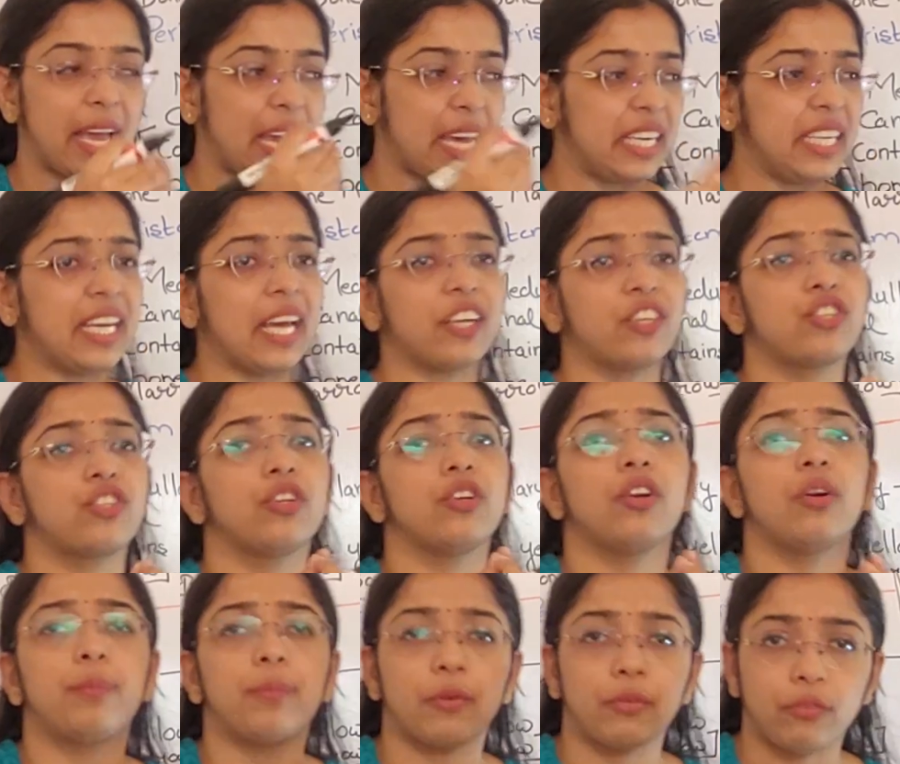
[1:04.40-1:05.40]
any action
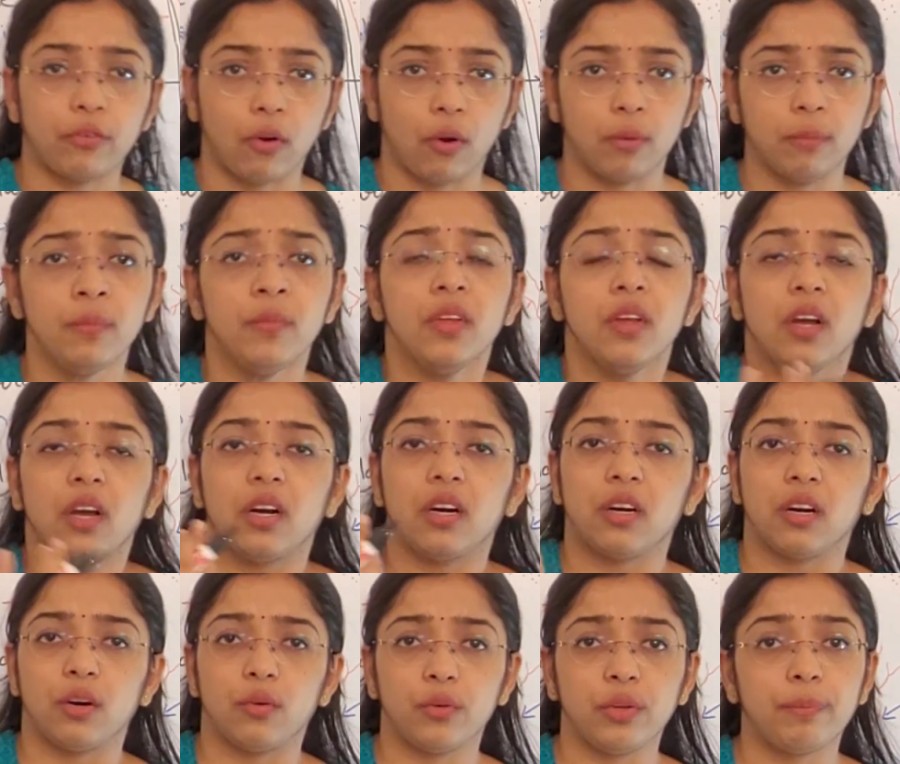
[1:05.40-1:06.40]
or
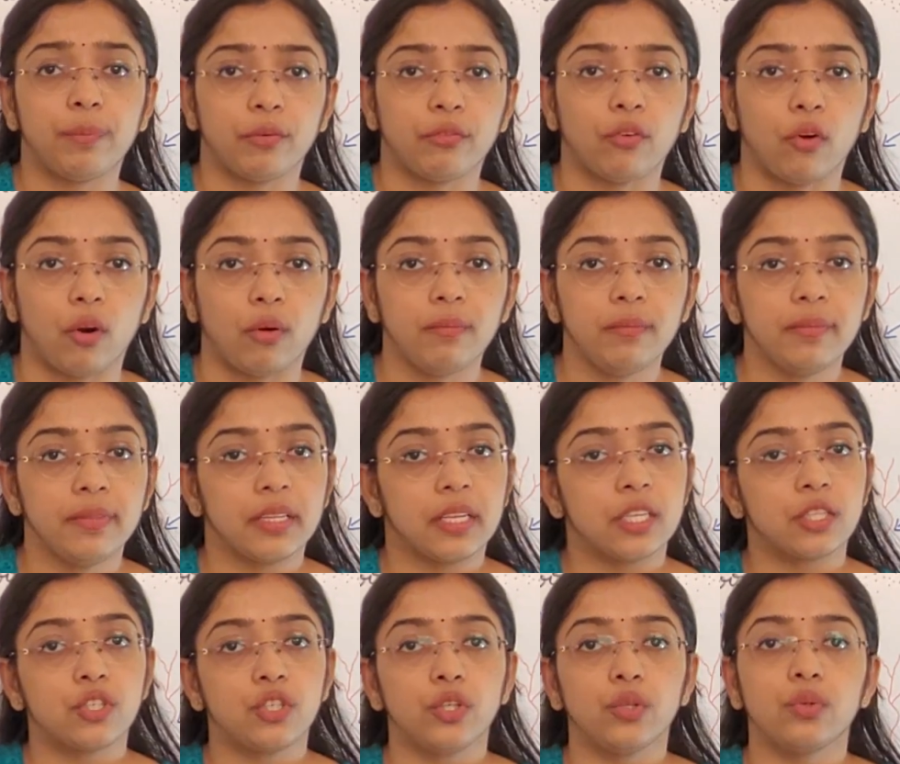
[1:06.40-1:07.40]
we perform
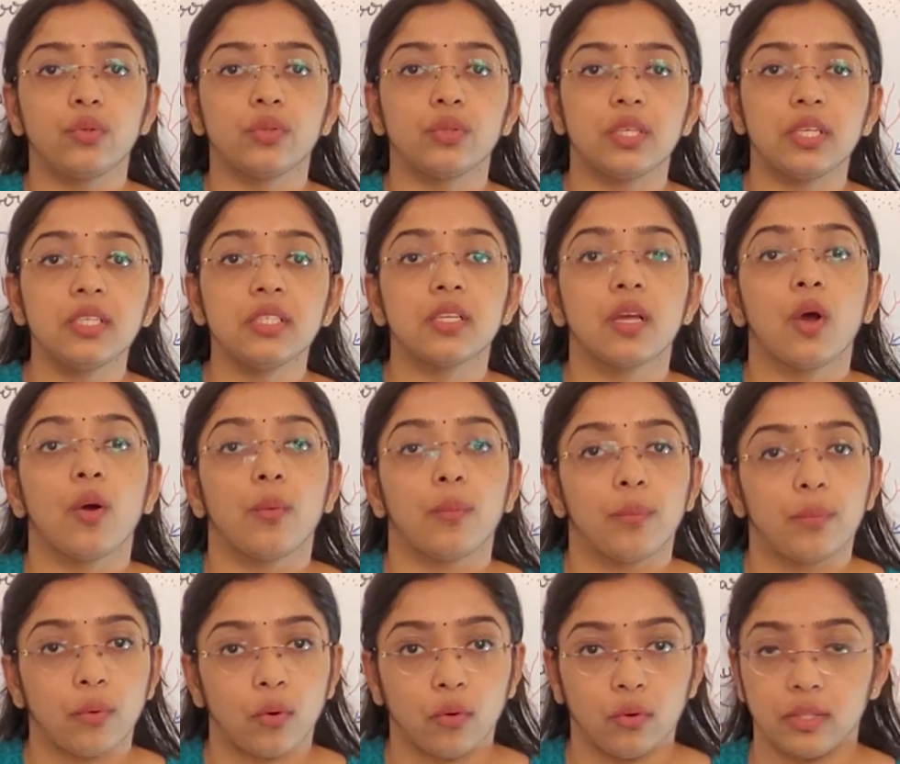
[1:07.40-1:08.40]
is due to this
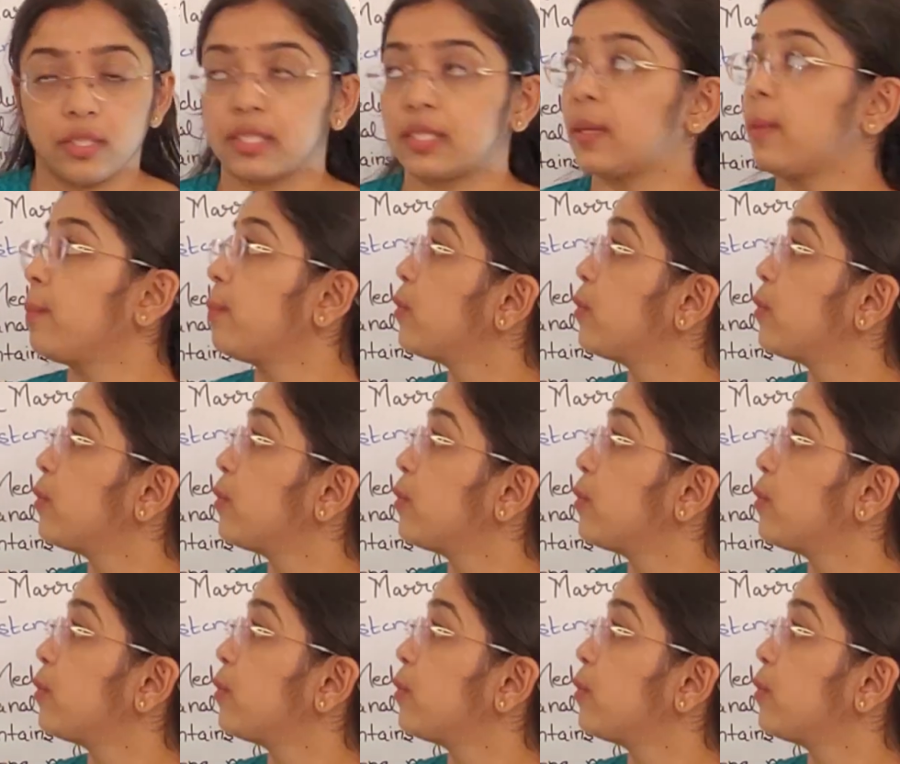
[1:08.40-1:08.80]
bones.